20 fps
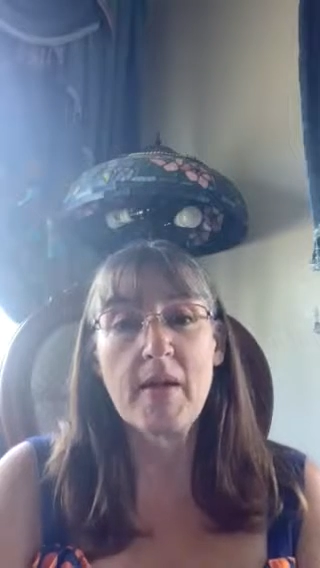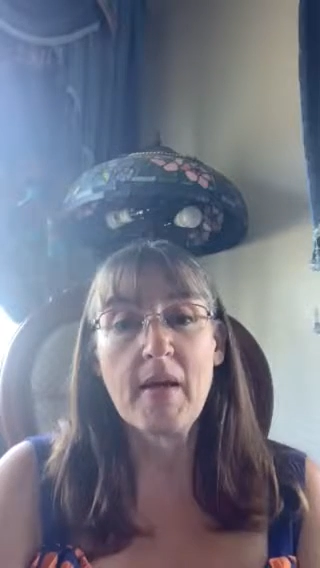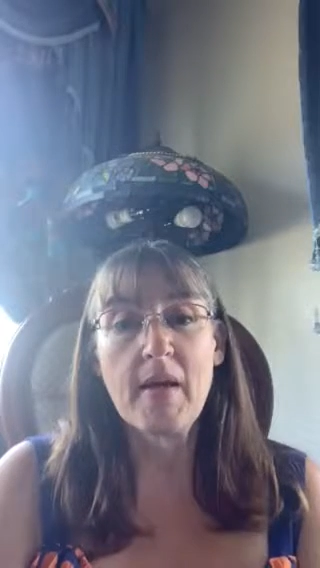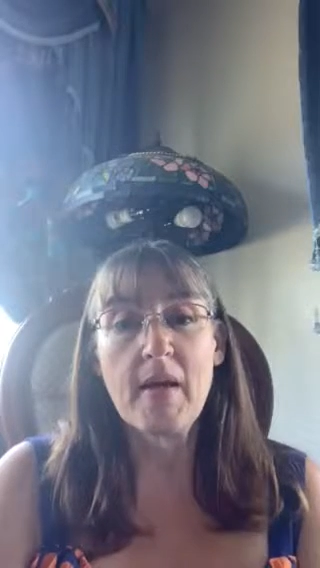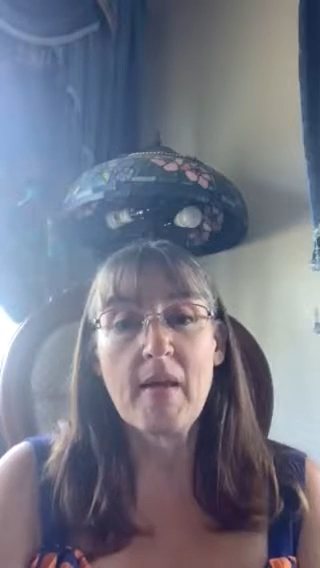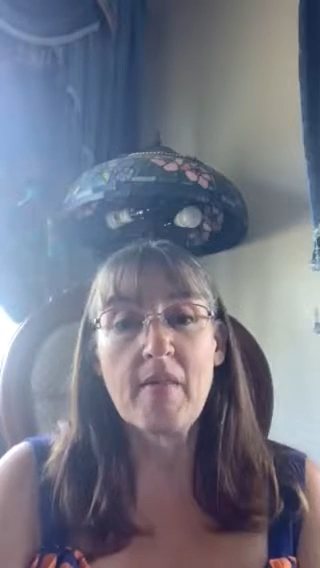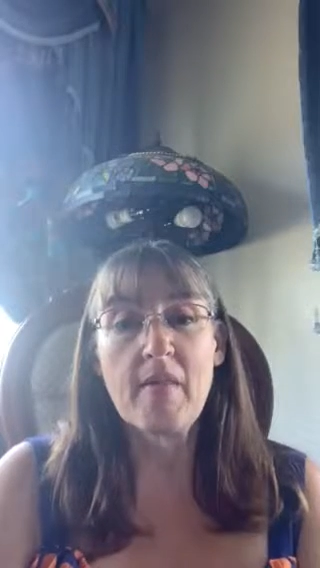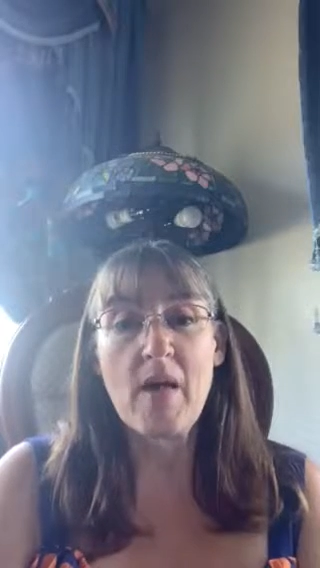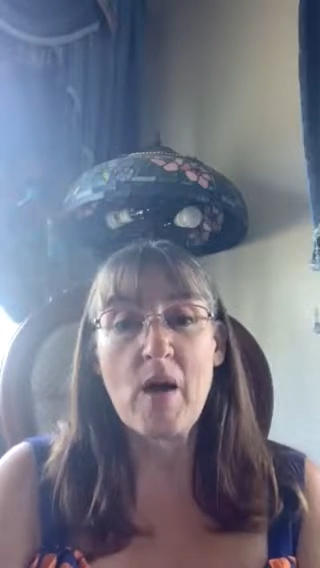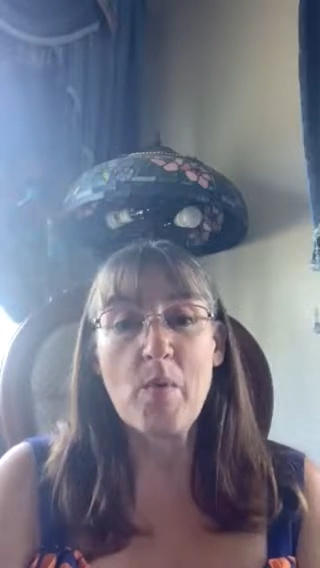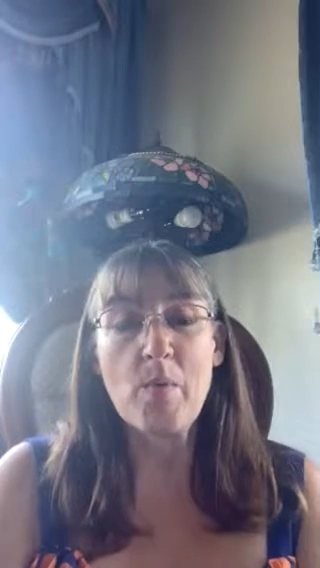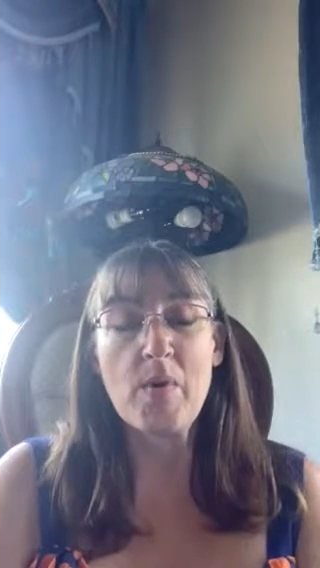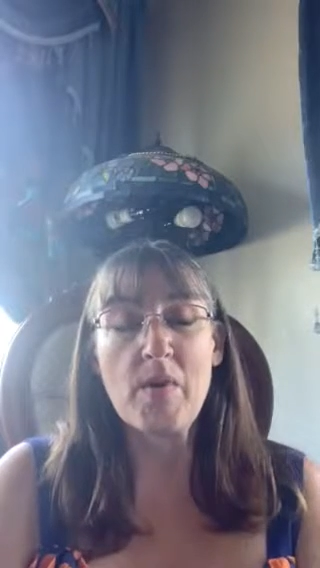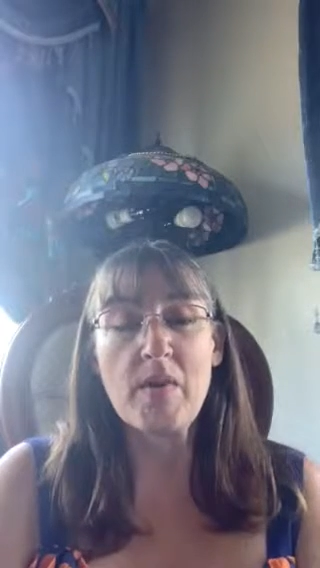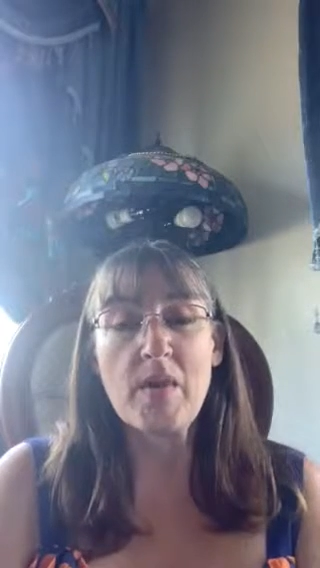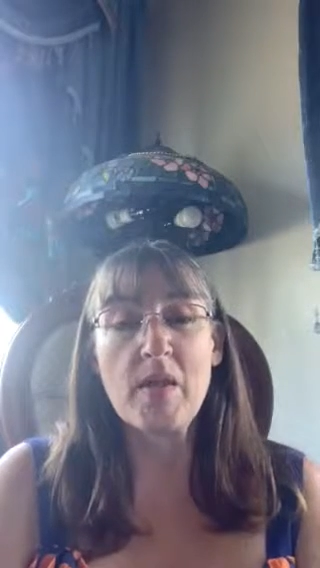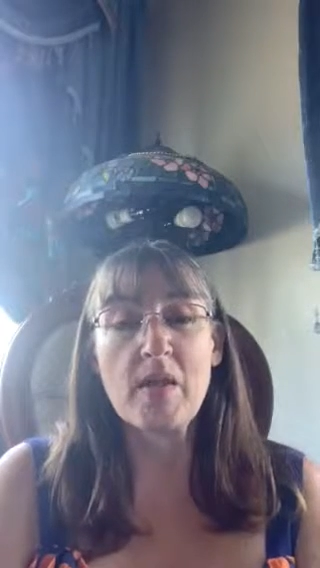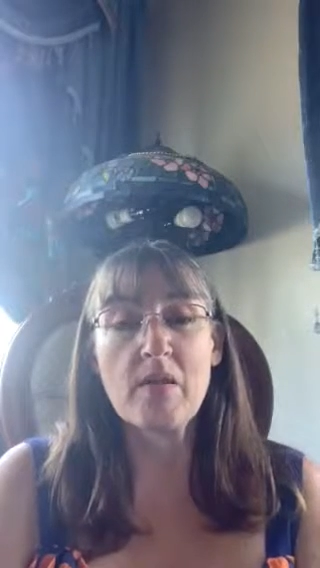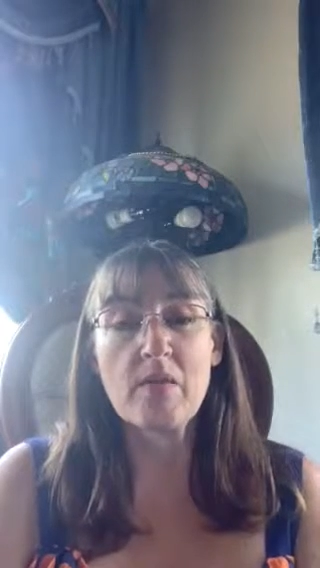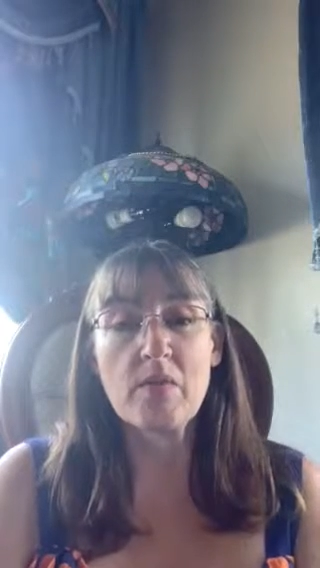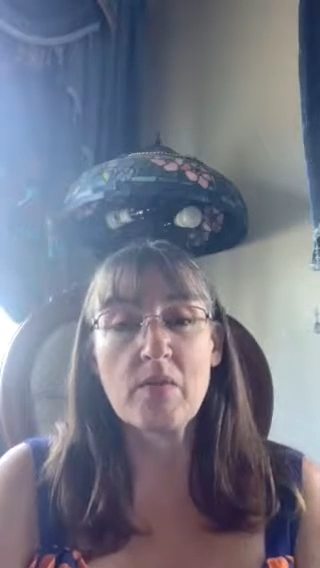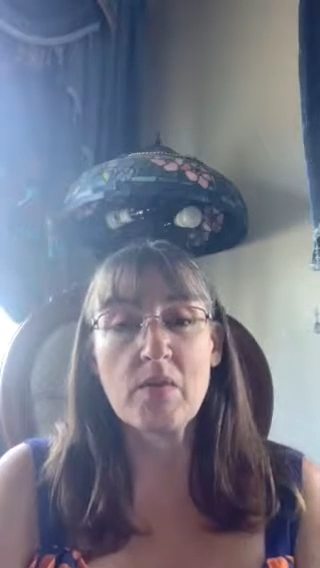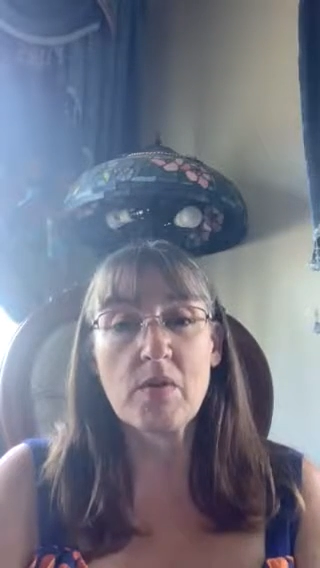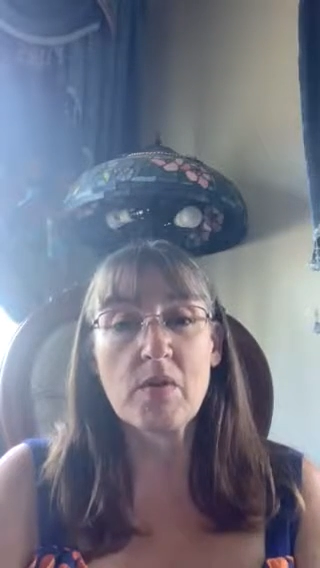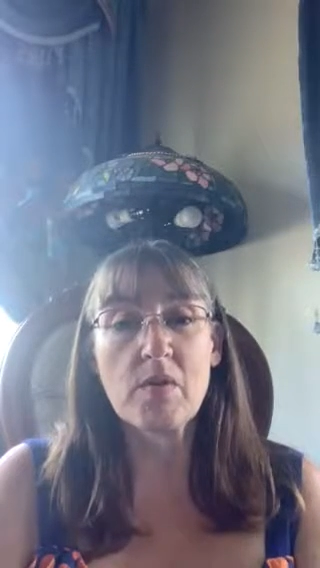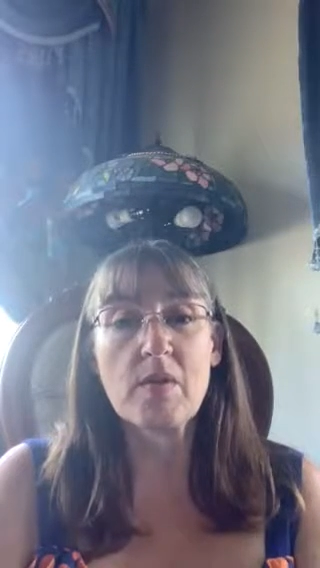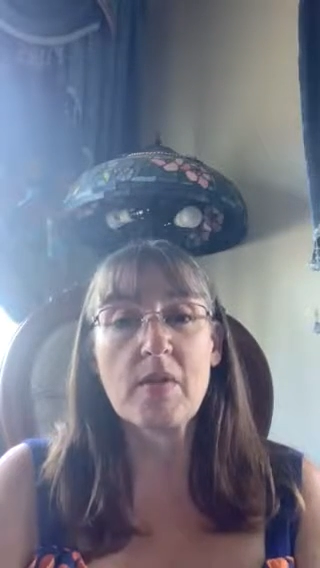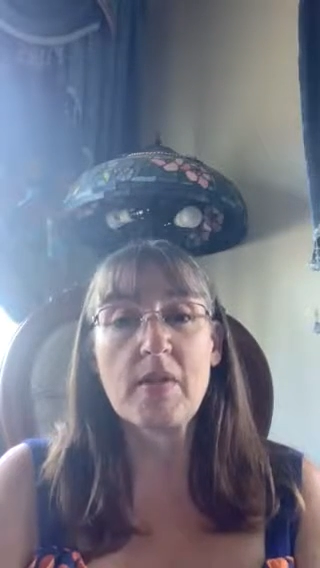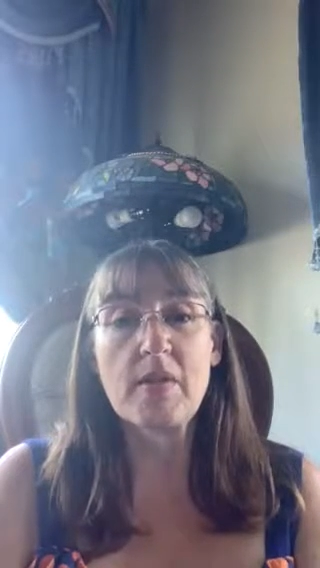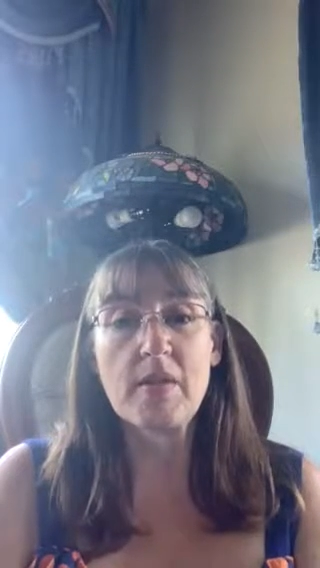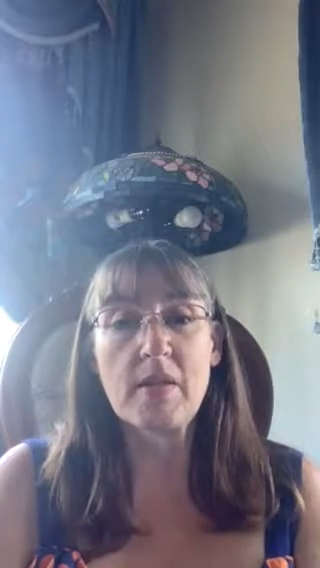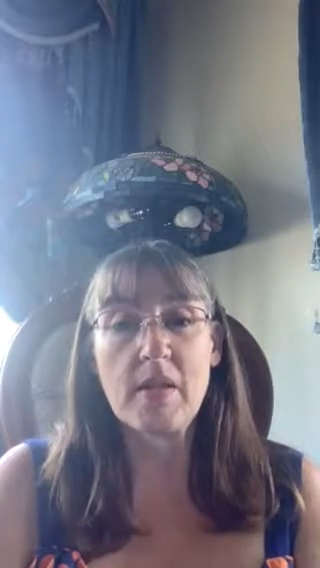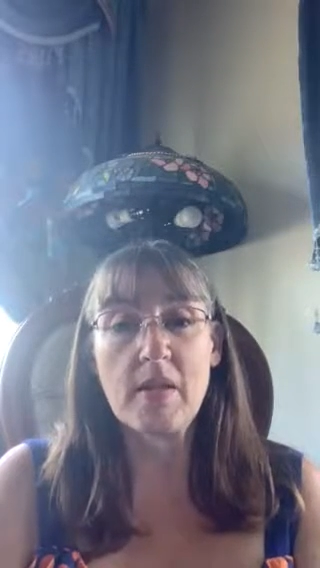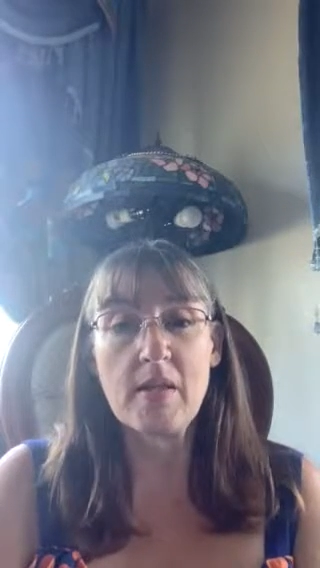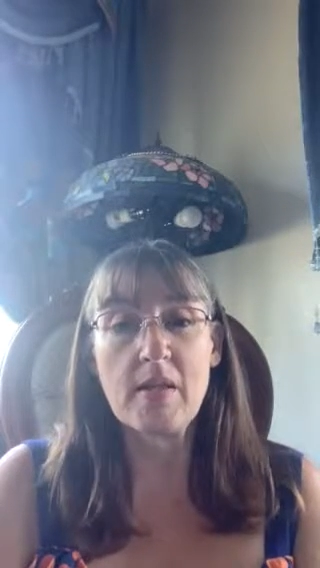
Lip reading: And that way they can feel that